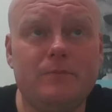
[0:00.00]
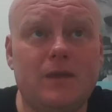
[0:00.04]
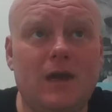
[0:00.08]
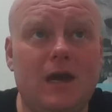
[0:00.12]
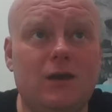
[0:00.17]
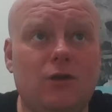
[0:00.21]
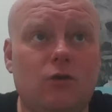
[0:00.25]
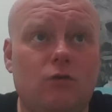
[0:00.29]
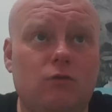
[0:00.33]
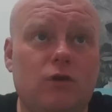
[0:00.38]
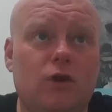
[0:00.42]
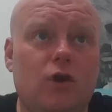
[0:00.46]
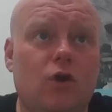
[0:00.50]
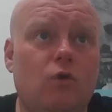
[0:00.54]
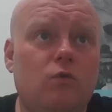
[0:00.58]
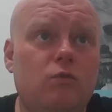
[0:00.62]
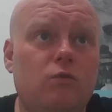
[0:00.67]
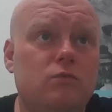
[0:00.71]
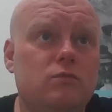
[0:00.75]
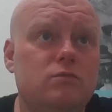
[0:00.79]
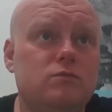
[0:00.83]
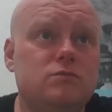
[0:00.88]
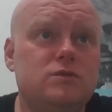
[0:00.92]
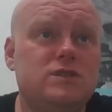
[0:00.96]
I don't
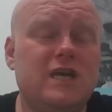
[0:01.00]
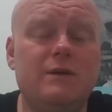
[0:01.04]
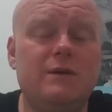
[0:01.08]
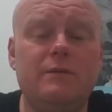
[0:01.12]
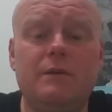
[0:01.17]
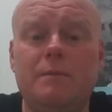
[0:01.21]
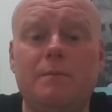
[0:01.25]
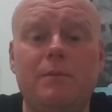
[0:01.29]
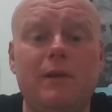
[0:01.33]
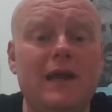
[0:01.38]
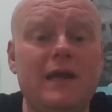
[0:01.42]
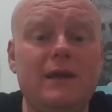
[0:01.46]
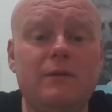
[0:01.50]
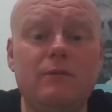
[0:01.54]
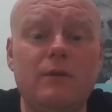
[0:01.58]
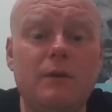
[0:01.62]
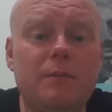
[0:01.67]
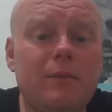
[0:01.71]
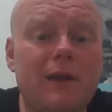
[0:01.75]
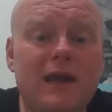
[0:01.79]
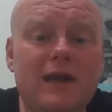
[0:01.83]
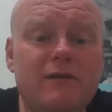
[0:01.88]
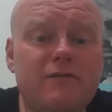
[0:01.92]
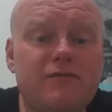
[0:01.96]
know, say we played
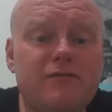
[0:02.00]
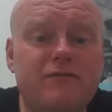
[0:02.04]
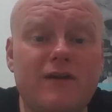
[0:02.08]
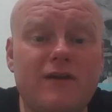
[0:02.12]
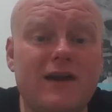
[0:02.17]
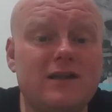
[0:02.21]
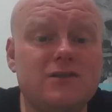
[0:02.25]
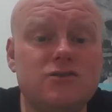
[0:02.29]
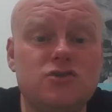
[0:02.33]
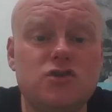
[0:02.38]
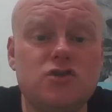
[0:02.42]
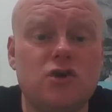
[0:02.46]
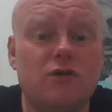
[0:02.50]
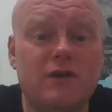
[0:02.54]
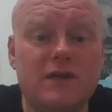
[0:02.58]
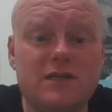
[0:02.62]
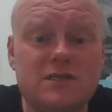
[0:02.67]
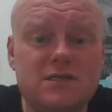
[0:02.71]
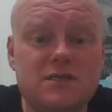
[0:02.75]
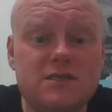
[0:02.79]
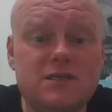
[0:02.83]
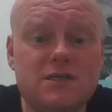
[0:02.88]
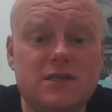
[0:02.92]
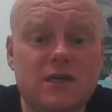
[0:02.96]
Ferran
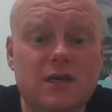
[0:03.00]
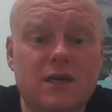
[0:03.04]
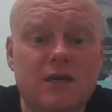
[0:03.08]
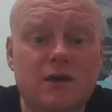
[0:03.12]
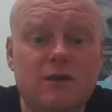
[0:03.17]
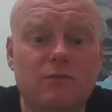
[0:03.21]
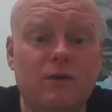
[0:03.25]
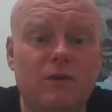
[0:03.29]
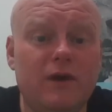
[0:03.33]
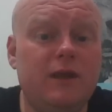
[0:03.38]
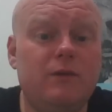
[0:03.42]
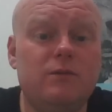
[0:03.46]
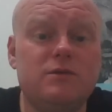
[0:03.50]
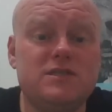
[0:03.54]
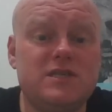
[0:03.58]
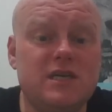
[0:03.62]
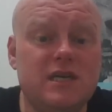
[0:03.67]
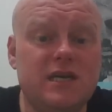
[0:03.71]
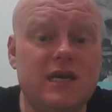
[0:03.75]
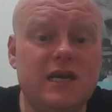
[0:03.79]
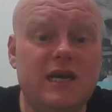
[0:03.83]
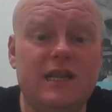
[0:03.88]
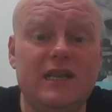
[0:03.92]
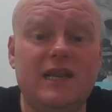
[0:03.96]
Torres when he was
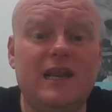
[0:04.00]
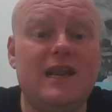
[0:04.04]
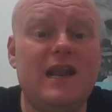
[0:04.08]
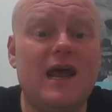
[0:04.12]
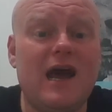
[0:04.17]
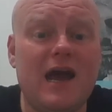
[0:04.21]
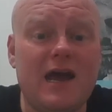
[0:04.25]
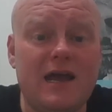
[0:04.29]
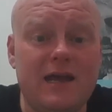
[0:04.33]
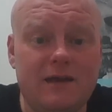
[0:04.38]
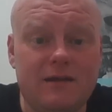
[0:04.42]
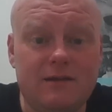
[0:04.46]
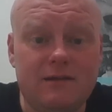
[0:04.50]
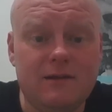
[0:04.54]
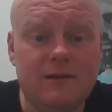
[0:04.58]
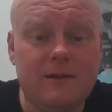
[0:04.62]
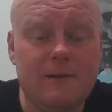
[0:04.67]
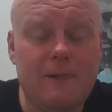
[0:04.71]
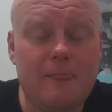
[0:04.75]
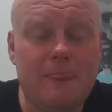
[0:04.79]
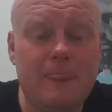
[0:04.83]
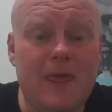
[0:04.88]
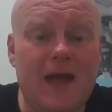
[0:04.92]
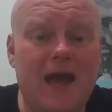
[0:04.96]
here in the 9.
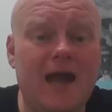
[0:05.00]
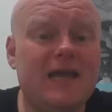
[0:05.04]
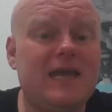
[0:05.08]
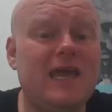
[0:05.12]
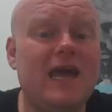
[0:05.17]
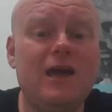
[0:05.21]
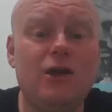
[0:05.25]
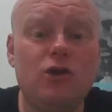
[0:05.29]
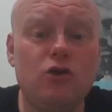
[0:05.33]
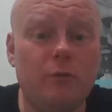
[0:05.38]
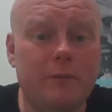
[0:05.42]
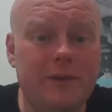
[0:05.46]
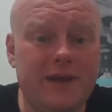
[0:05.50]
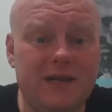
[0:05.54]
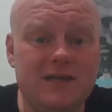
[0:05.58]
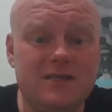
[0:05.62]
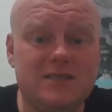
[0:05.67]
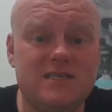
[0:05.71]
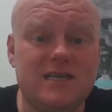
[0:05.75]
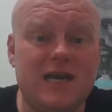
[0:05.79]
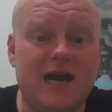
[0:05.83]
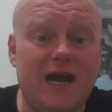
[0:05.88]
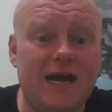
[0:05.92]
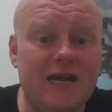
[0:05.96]
I get coming
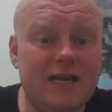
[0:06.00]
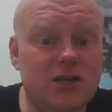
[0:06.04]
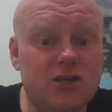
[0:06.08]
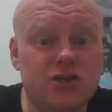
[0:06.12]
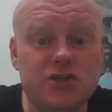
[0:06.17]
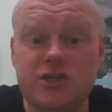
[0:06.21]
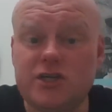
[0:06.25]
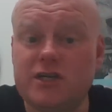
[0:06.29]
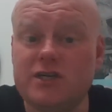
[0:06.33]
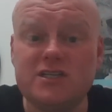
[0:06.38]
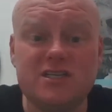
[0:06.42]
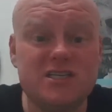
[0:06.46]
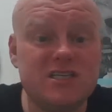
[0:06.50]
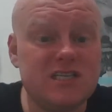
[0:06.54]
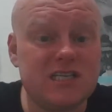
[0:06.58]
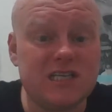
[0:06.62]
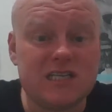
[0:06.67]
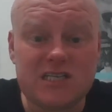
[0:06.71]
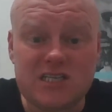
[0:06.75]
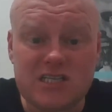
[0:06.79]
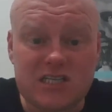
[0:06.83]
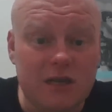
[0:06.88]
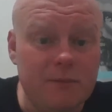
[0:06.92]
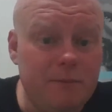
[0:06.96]
inside because you can
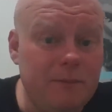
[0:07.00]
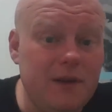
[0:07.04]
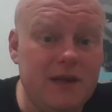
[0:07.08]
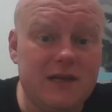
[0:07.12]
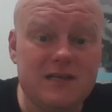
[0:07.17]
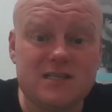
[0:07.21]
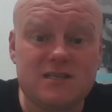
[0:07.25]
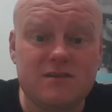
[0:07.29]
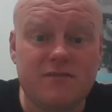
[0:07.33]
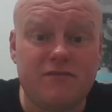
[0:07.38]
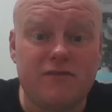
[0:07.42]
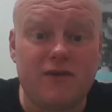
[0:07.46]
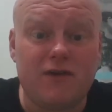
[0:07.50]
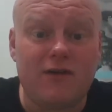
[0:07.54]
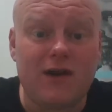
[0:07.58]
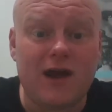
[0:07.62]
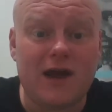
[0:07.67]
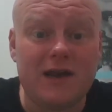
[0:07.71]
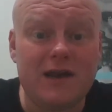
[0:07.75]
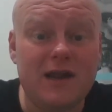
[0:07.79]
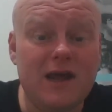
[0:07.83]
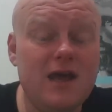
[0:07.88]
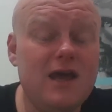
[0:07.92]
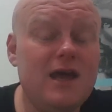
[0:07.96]
slip it into
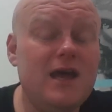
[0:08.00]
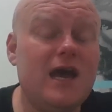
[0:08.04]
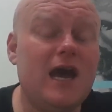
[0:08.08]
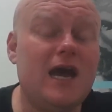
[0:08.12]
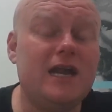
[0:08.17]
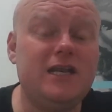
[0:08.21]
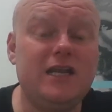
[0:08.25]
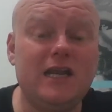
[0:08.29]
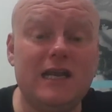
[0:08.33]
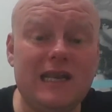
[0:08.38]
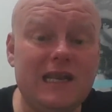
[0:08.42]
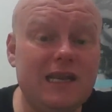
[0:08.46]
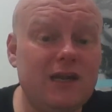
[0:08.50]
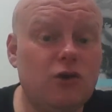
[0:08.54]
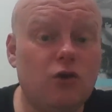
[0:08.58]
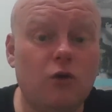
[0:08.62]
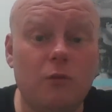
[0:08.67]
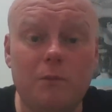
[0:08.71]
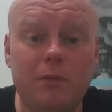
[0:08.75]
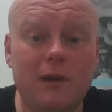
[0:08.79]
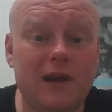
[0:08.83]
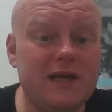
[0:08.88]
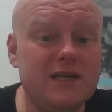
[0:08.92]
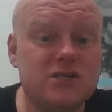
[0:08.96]
Ferran and your
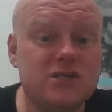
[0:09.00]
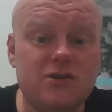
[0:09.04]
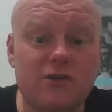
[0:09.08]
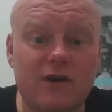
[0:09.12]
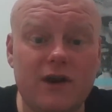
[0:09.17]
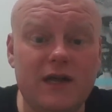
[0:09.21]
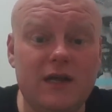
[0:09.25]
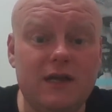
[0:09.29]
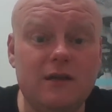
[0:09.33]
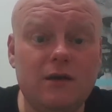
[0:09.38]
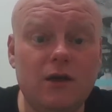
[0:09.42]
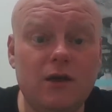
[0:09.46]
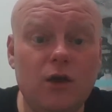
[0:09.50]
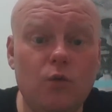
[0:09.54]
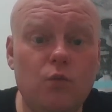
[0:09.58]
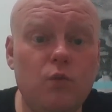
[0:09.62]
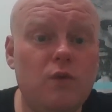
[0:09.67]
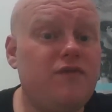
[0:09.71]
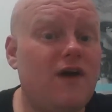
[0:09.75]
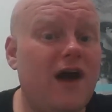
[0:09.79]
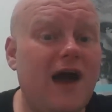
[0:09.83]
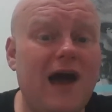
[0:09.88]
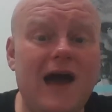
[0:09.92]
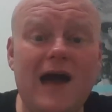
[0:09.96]
link-up play is great.
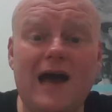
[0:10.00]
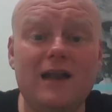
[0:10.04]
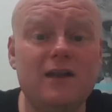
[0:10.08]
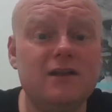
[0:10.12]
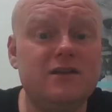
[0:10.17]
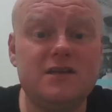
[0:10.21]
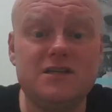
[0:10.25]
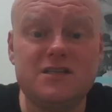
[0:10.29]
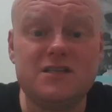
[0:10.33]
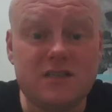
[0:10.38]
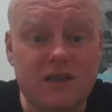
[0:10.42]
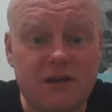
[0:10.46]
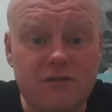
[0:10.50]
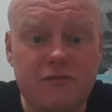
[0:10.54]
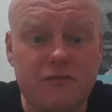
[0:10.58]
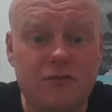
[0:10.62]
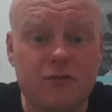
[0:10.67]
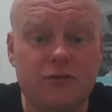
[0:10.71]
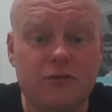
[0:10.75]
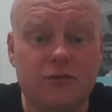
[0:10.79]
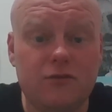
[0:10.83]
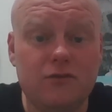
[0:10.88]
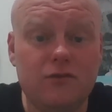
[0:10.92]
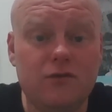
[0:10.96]
With Haaland, it's
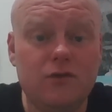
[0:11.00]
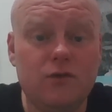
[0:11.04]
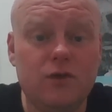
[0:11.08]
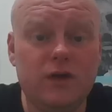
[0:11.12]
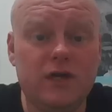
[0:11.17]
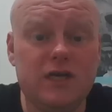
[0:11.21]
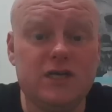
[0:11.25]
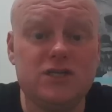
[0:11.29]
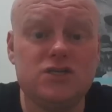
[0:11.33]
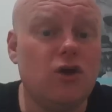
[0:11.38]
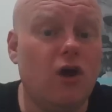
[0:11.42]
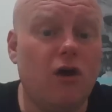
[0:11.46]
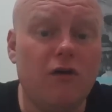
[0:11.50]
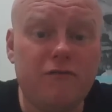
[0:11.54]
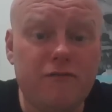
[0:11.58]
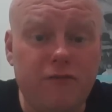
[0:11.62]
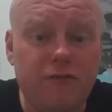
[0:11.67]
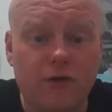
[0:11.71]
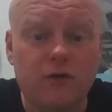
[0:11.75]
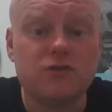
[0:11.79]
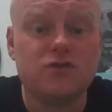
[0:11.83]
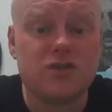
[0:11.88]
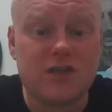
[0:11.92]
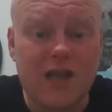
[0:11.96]
different. He's not a
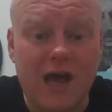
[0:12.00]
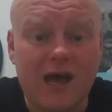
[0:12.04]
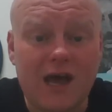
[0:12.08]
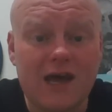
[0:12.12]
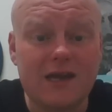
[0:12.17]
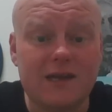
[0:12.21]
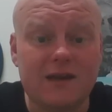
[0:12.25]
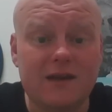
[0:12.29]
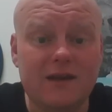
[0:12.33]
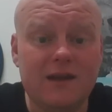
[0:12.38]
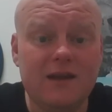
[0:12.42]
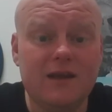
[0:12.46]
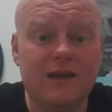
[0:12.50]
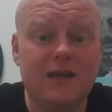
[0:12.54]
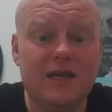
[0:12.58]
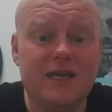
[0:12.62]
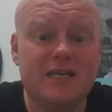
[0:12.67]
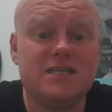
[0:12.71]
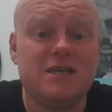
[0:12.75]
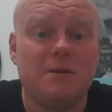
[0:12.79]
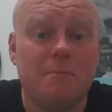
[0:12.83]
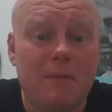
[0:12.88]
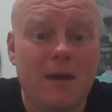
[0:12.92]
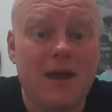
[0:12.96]
false 9.
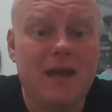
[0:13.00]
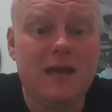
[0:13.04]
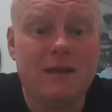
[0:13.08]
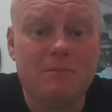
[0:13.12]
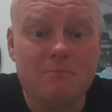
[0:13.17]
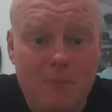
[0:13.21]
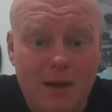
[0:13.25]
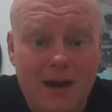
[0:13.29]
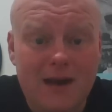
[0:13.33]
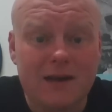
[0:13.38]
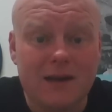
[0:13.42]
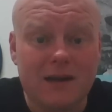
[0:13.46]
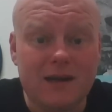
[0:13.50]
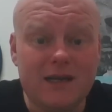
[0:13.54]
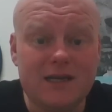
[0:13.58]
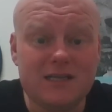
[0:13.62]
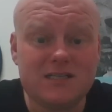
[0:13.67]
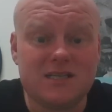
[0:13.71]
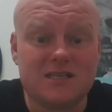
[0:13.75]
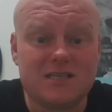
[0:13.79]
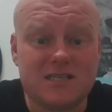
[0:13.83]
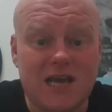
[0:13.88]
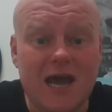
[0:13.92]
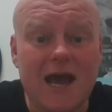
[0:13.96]
He's a main man. He's
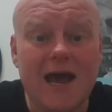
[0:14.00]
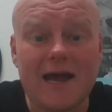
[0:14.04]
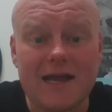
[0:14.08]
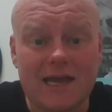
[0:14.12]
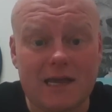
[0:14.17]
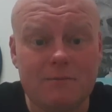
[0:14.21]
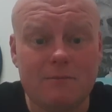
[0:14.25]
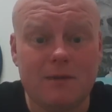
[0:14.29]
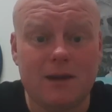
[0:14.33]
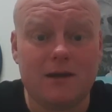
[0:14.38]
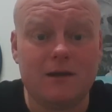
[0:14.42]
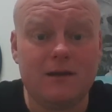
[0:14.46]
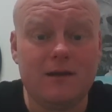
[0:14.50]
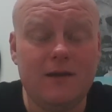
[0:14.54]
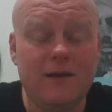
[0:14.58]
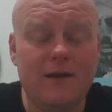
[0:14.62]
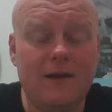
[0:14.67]
a target man.